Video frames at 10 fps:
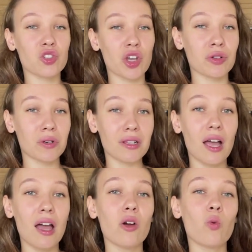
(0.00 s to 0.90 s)
general,
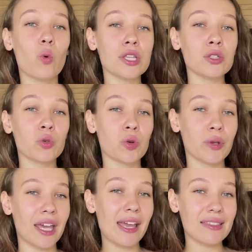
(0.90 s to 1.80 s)
when you
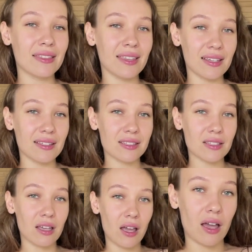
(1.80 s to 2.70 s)
create things,